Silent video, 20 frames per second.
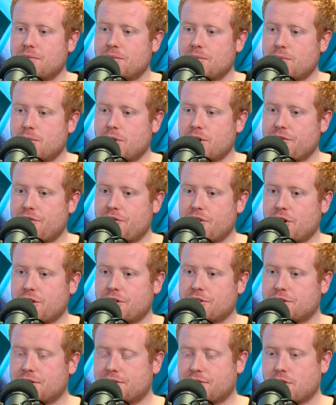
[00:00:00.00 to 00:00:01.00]
my
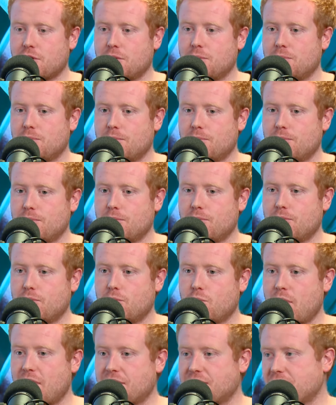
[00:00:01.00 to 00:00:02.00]
father's from
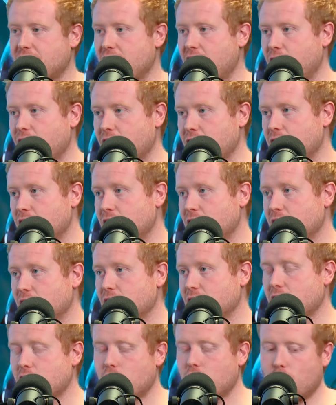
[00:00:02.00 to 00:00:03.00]
West Kerry.
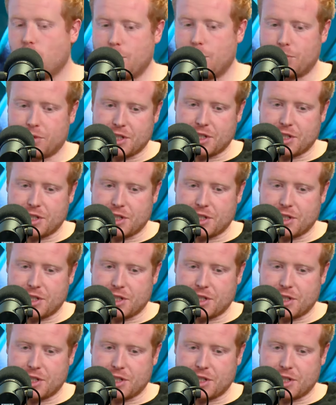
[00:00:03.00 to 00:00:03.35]
We would have